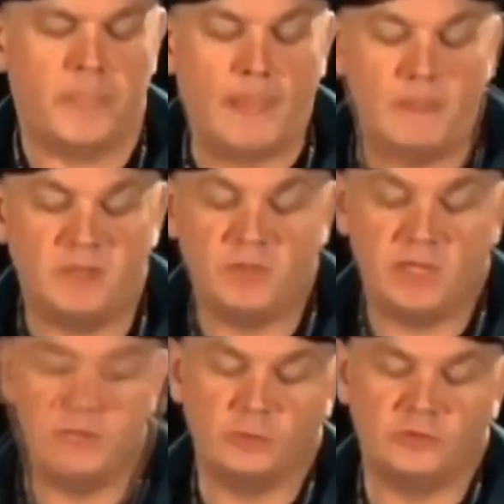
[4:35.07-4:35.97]
If the
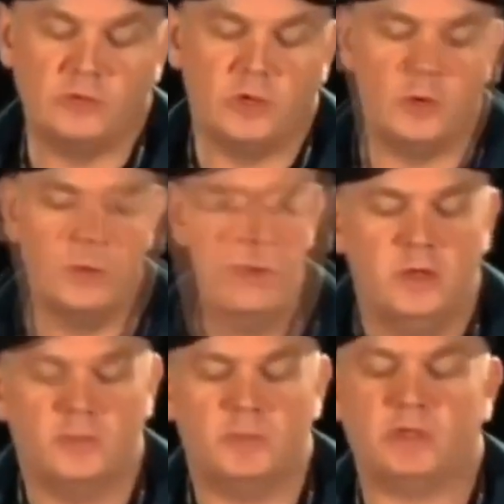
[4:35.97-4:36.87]
answer is no, the
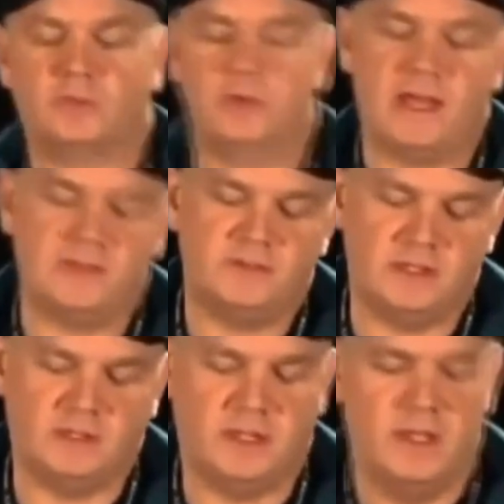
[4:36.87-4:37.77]
belts are not
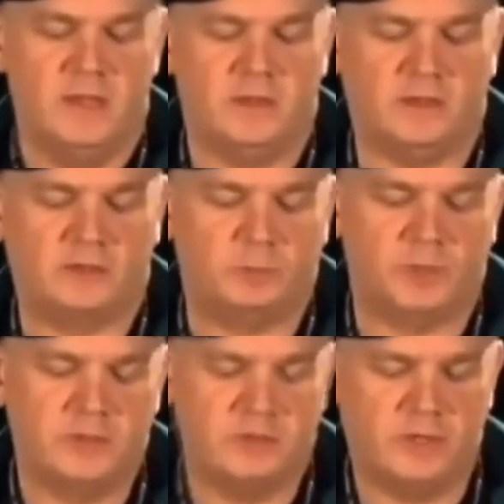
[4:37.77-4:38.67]
deadly, then explain
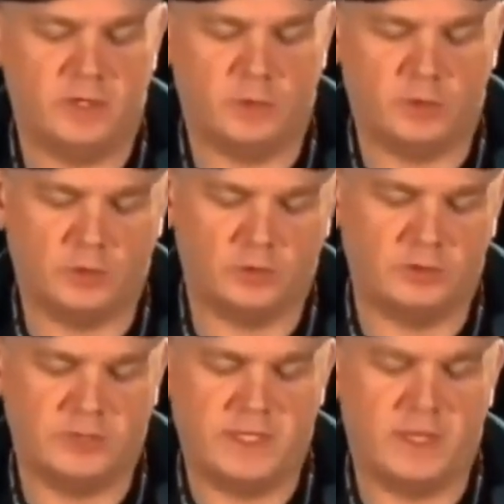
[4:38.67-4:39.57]
the video
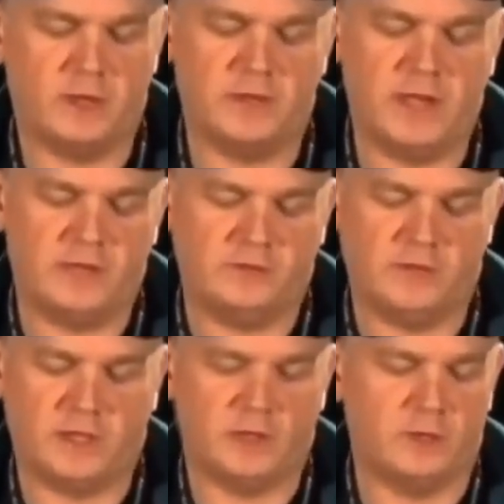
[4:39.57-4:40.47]
currently on the
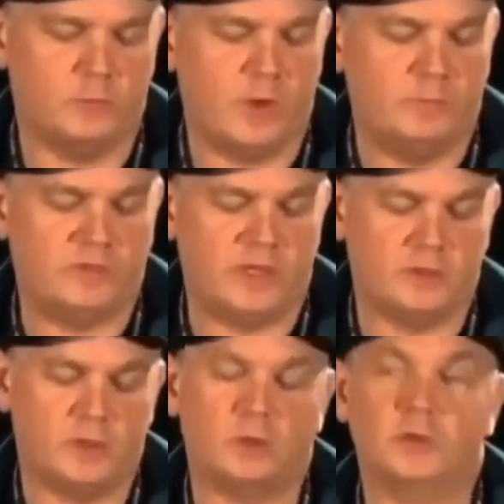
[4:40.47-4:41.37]
NASA.gov website
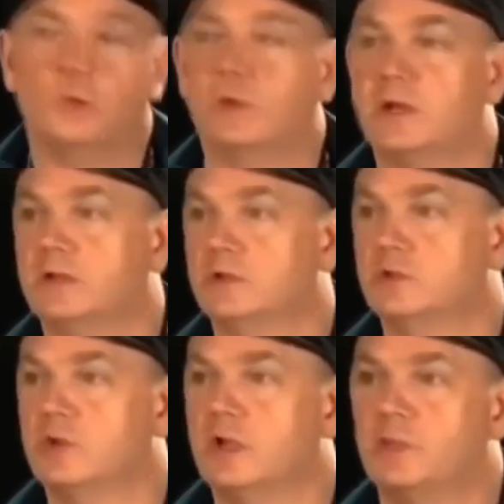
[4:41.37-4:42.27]
called Orion
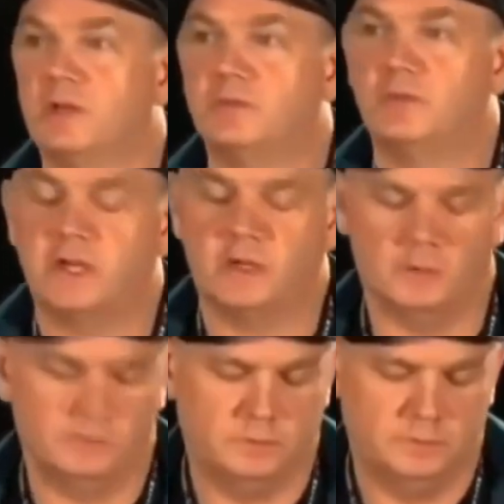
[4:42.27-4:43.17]
Trial by Fire,
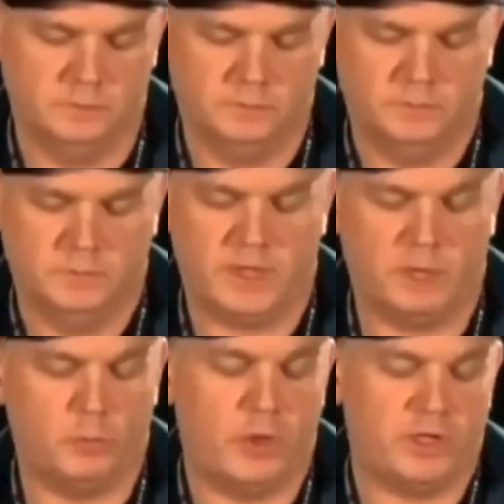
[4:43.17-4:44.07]
in
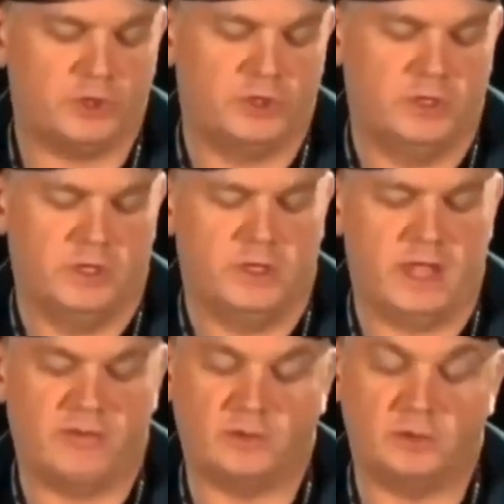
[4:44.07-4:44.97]
which
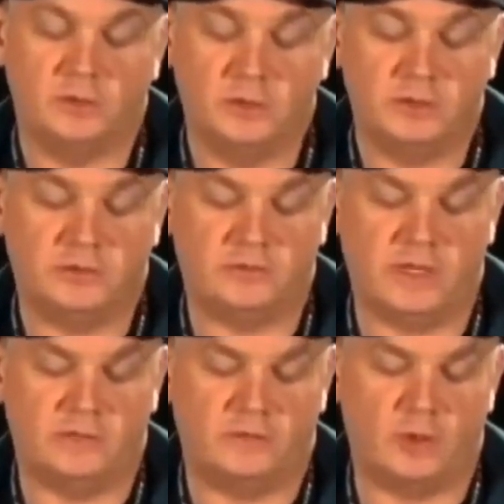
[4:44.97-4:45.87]
NASA clearly
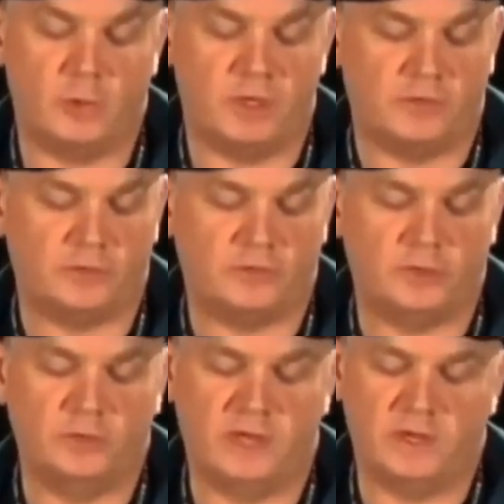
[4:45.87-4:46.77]
states that the belts are so
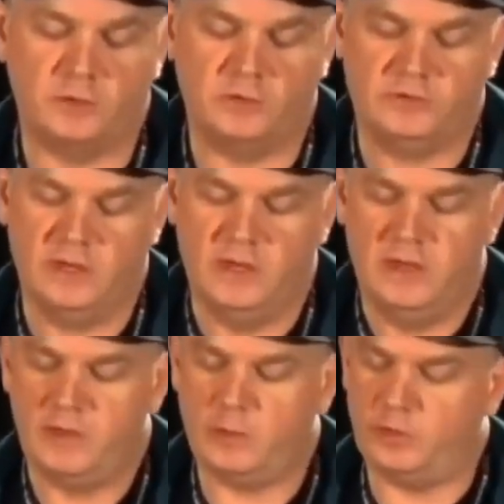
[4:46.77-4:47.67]
dangerous
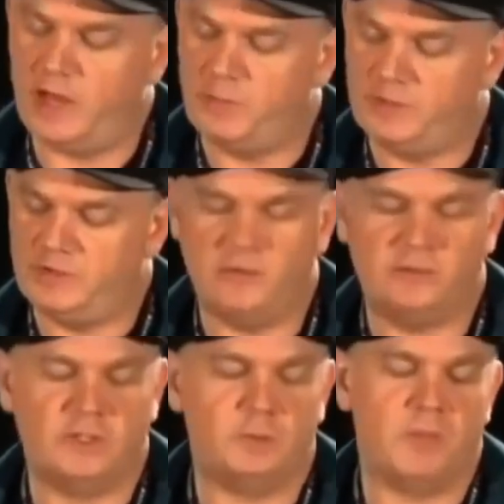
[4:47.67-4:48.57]
they will not be
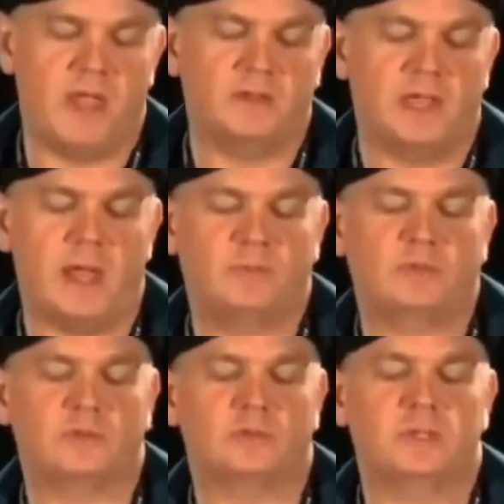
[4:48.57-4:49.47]
testing manned
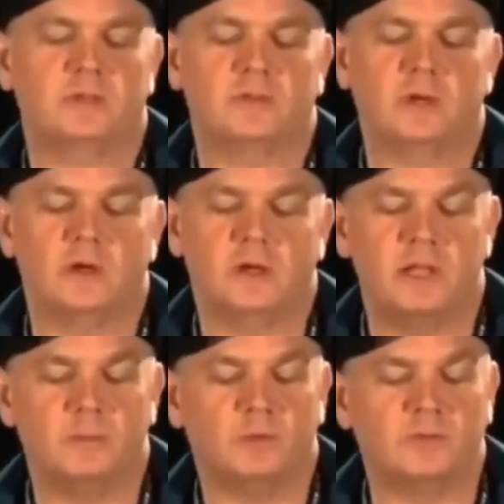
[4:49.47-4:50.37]
capsules because they are
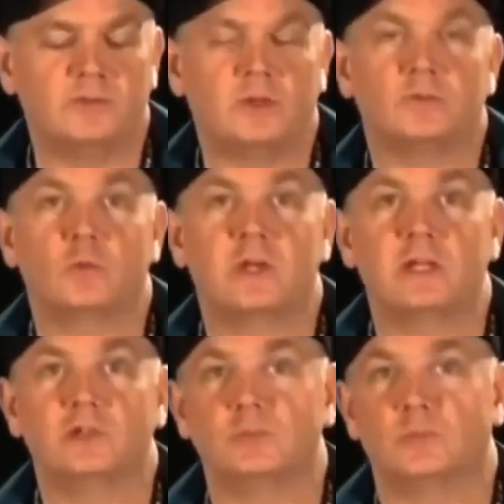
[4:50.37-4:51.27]
unable to solve the
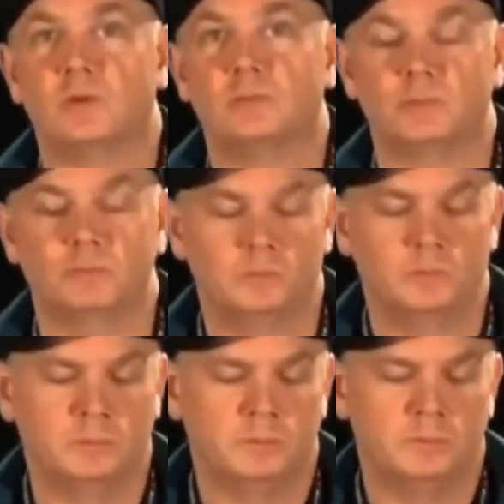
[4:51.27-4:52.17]
radiation
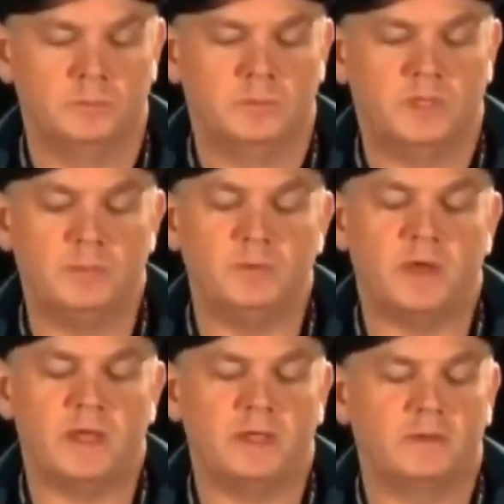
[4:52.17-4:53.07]
problem. Keep in
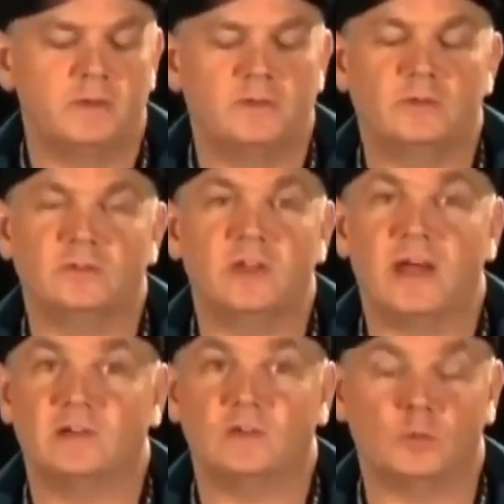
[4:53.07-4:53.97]
mind, this is not
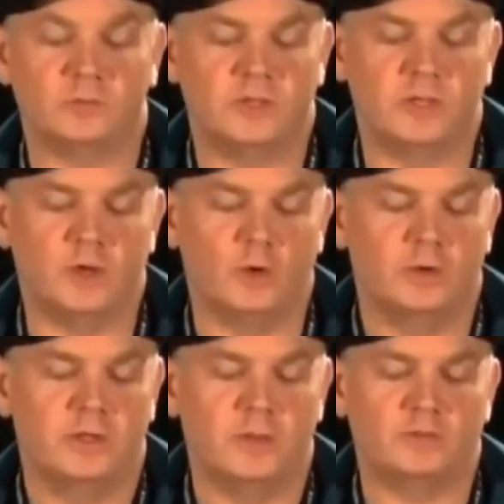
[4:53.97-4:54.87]
an old
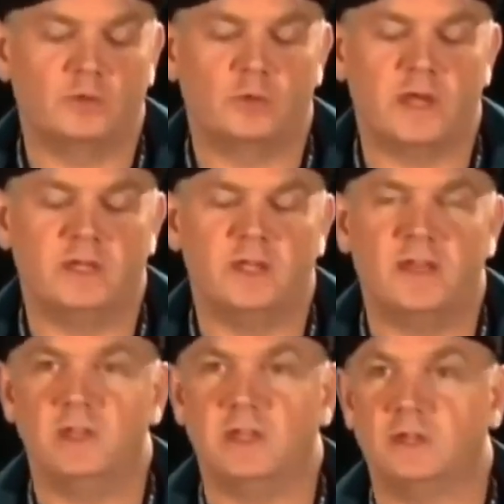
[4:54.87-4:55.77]
video. It was created at
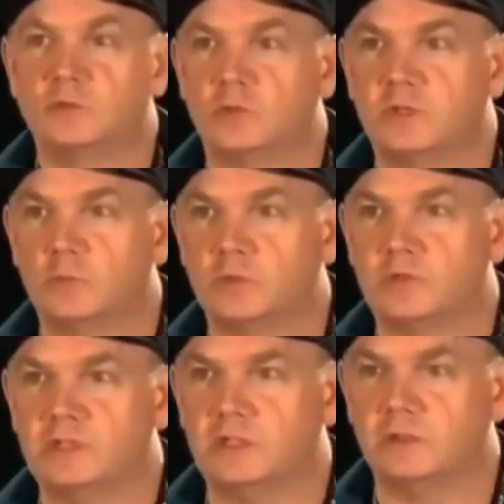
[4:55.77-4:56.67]
the end of
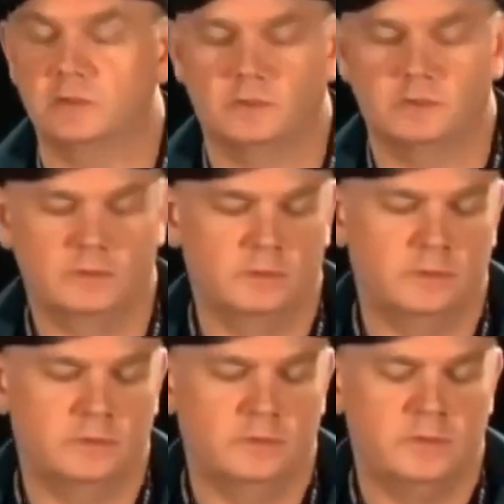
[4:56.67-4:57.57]

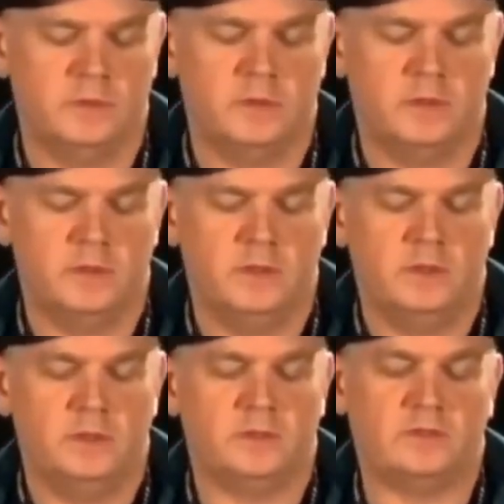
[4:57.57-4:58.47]

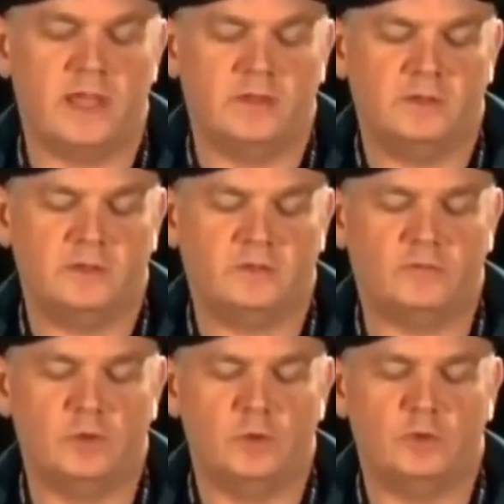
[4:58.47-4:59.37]
2014. The scientist
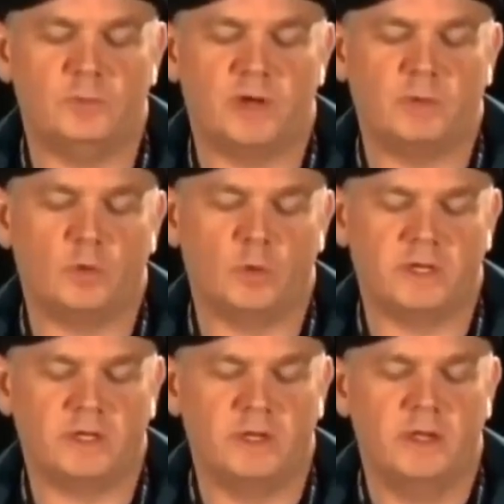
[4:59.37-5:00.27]
viewed my
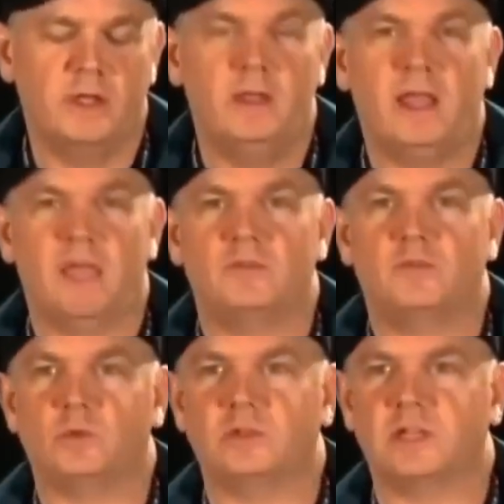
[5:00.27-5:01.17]
recording and
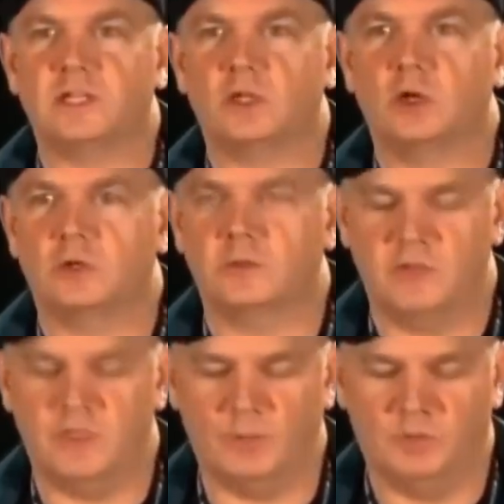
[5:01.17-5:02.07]
folded like a card table.